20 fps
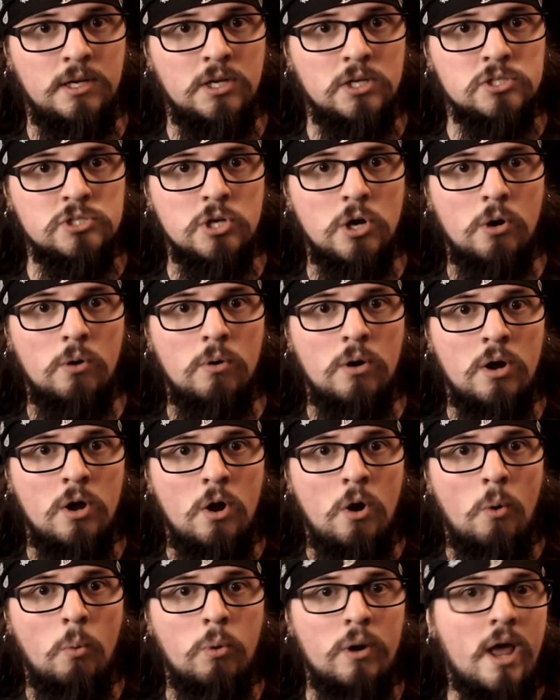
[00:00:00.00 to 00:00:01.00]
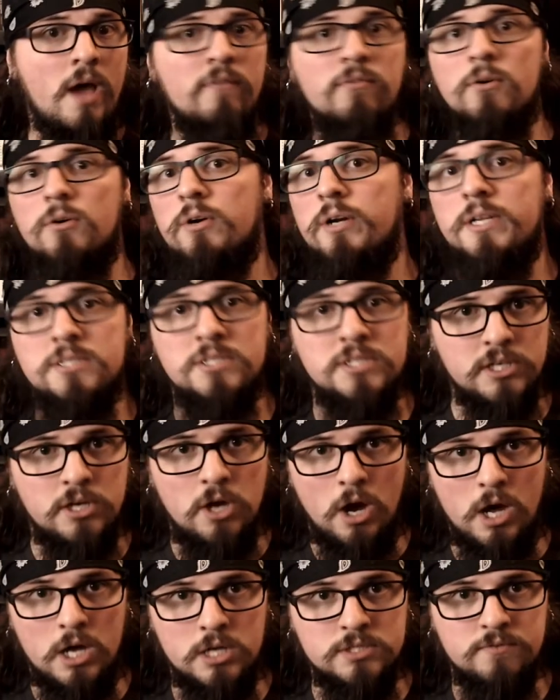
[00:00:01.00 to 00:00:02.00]
So, whatever is the
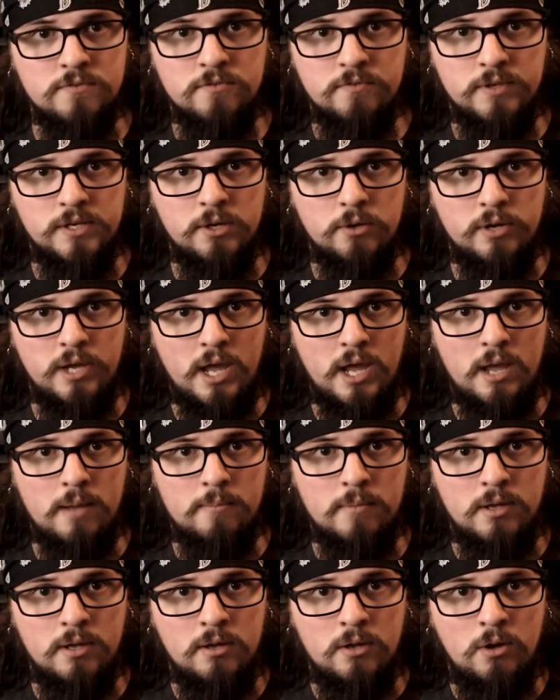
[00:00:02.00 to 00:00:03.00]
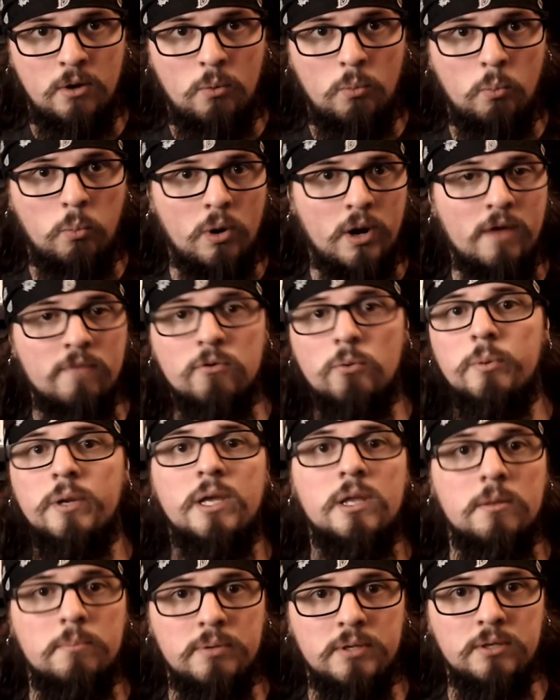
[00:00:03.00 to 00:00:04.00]
cause of the video game, whatever we
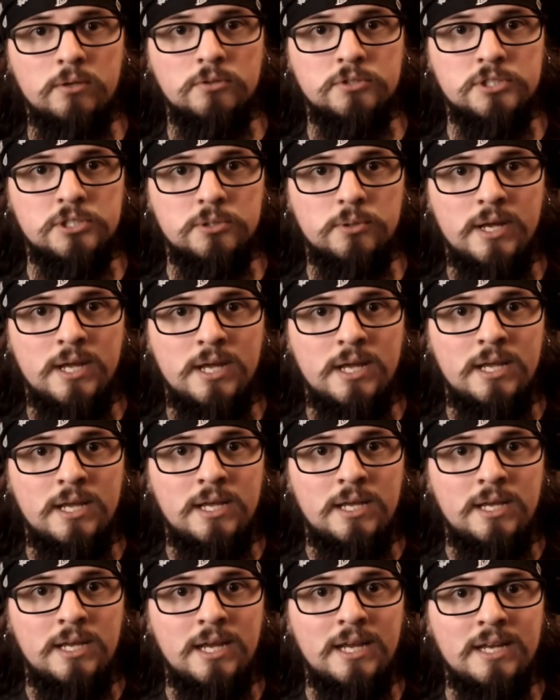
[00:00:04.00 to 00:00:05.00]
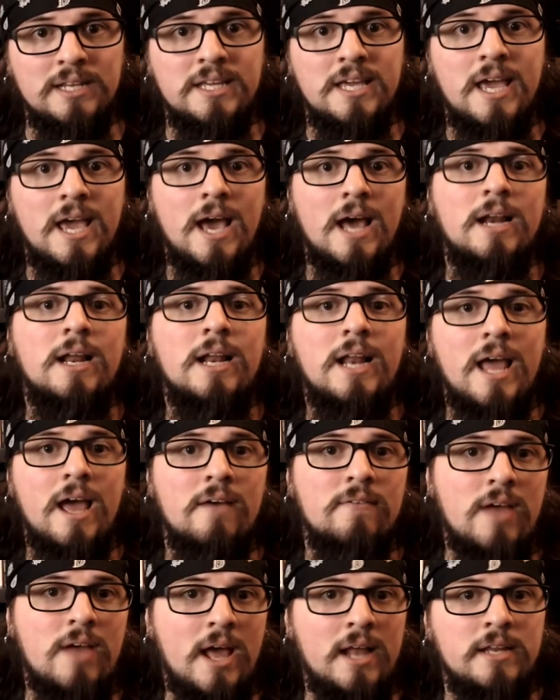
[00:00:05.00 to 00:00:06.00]
can appeal to, it cannot
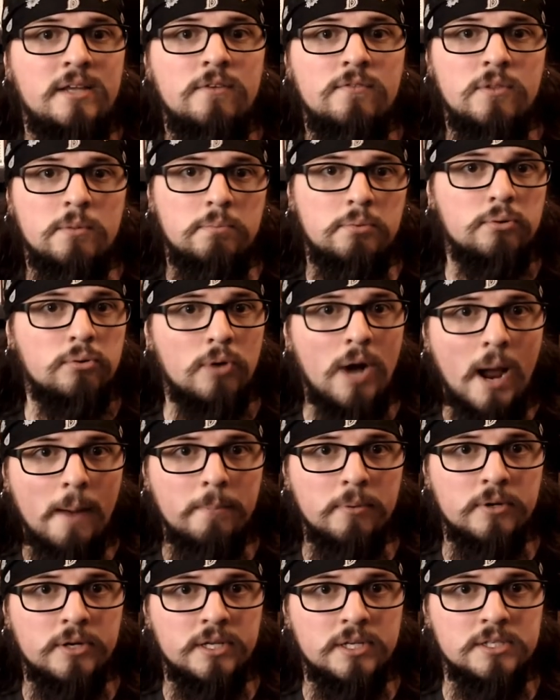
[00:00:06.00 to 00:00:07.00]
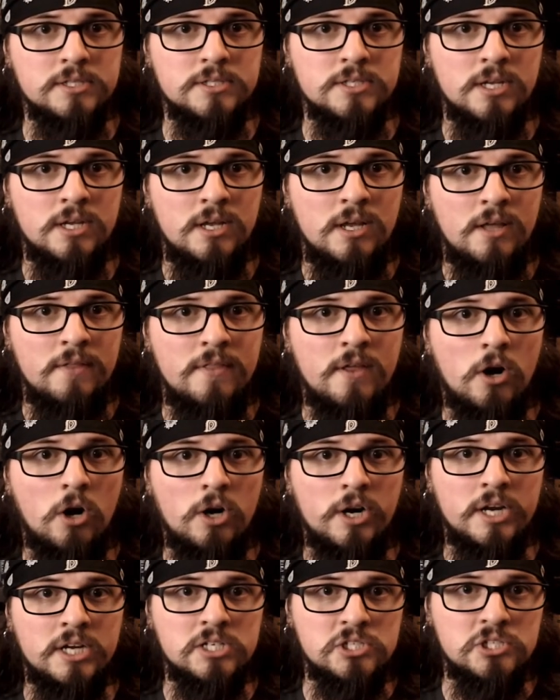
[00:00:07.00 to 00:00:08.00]
have any of the properties that are
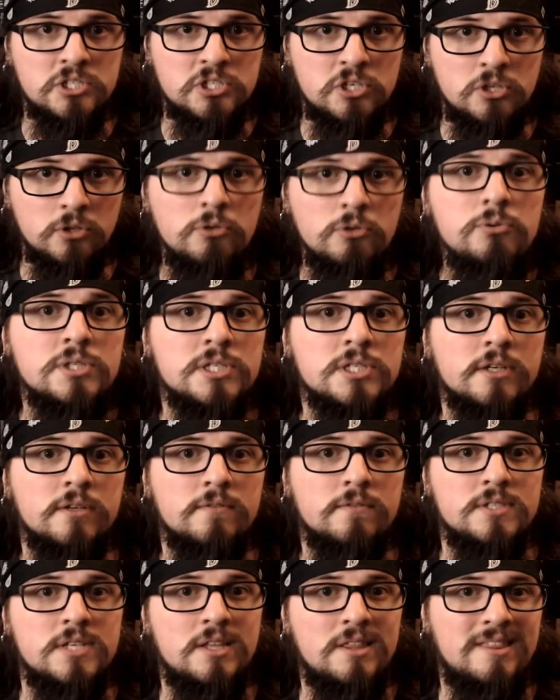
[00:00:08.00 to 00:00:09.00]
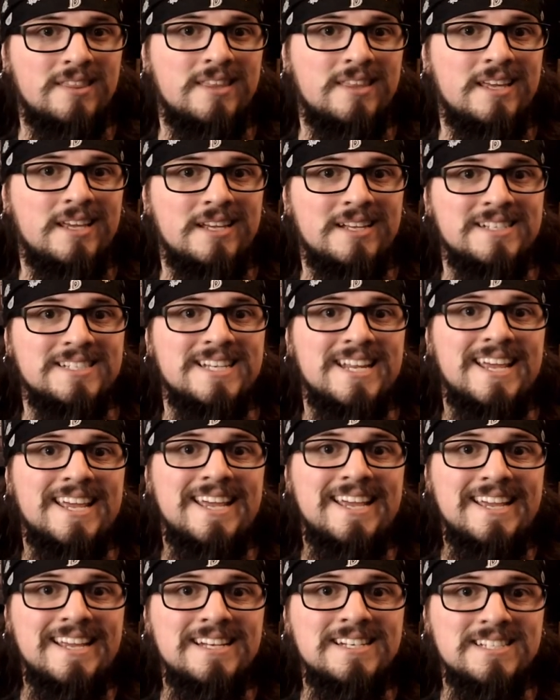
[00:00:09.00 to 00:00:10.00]
exclusive to things
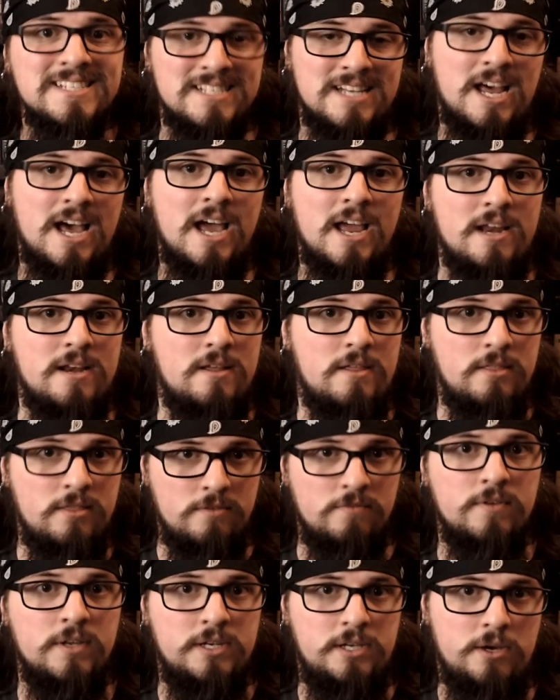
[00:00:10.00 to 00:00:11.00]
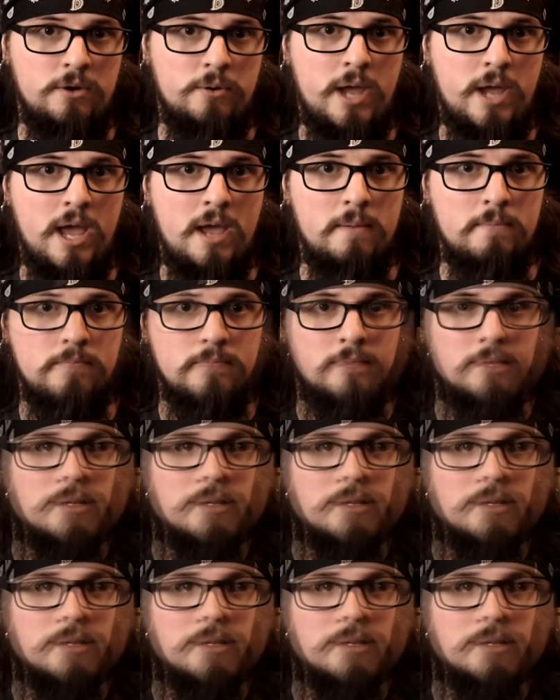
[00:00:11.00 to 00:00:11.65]
inside the video game.